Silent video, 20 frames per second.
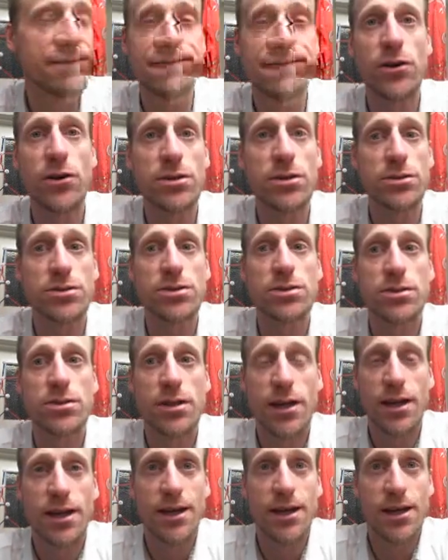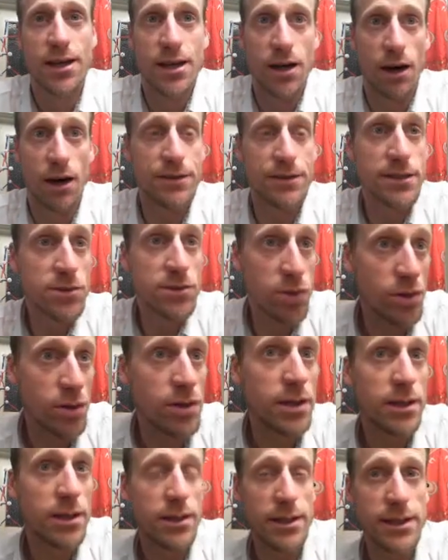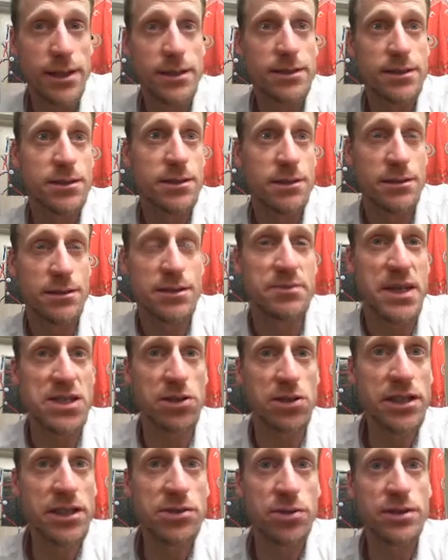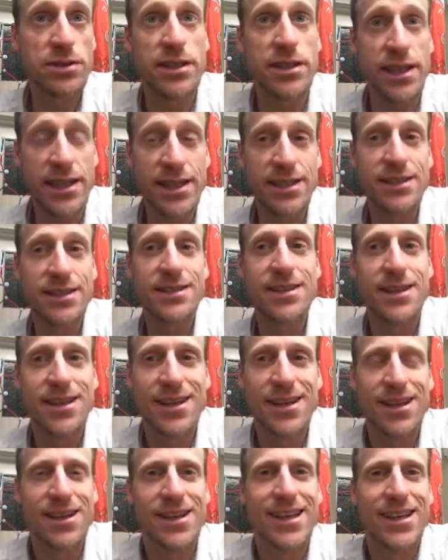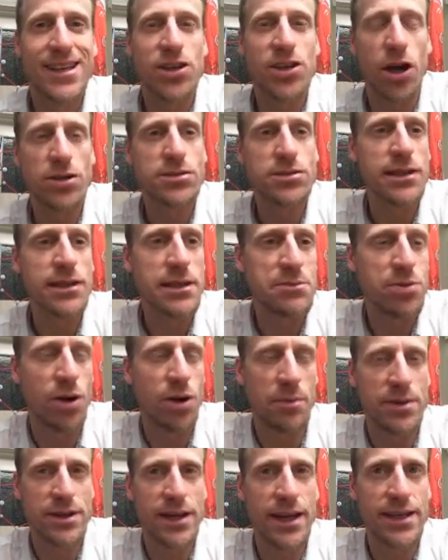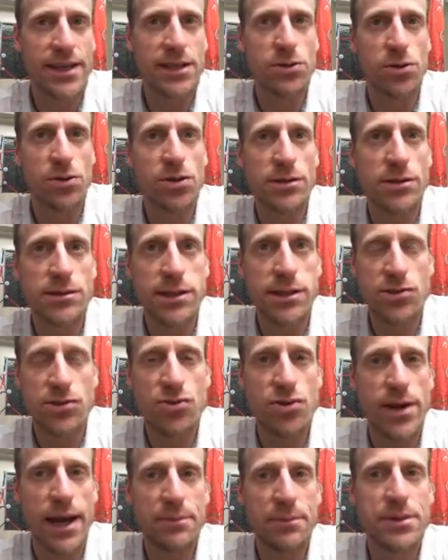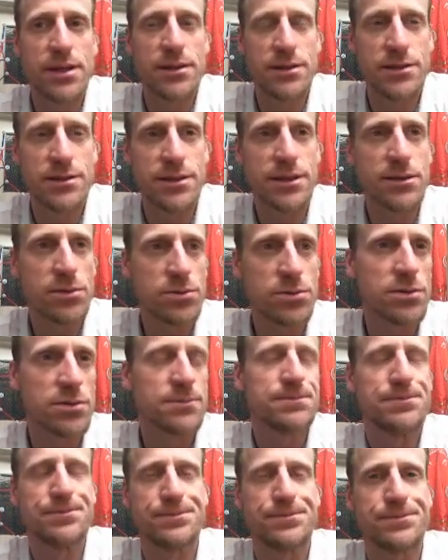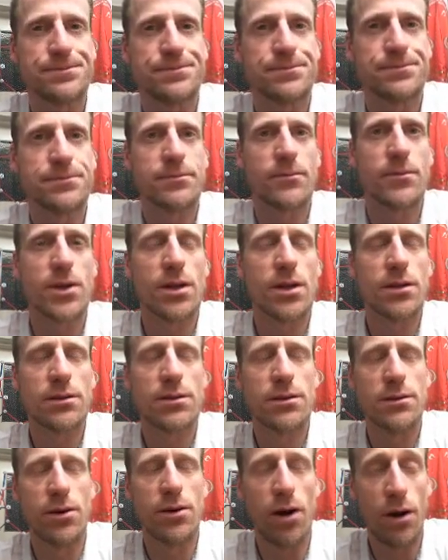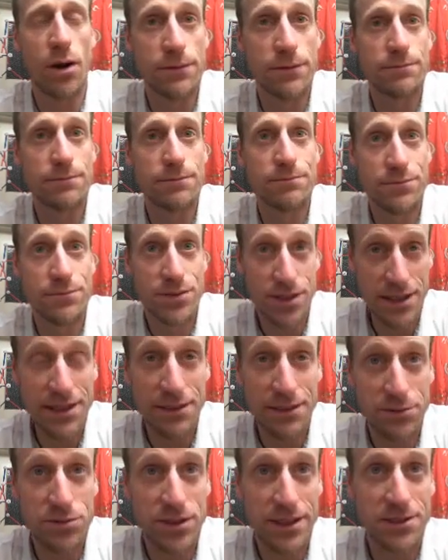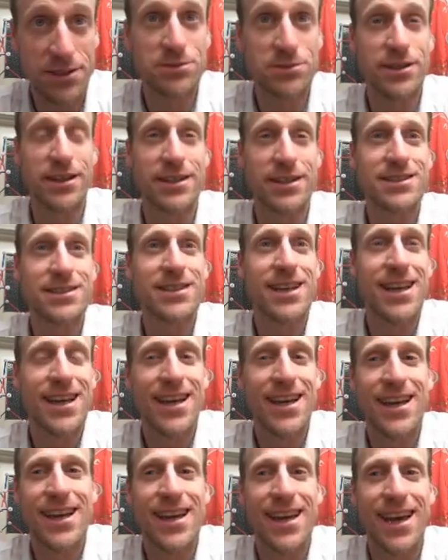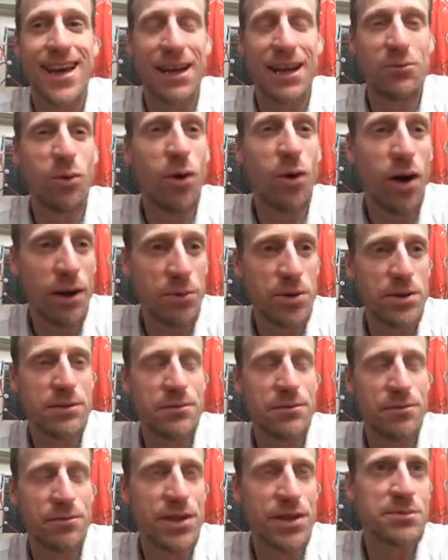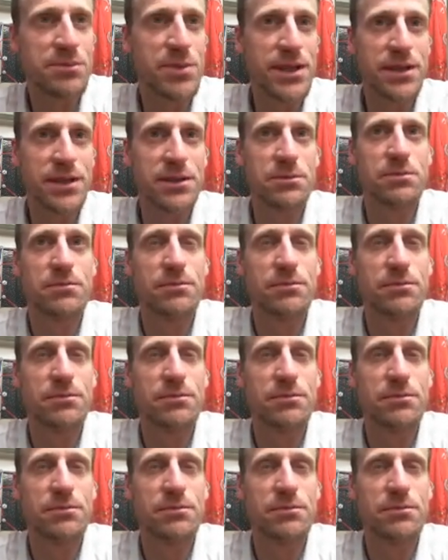The focus of this talk is a special interest in coastally propagating or coastally trapped signals, of sea level signals that is, and why would this be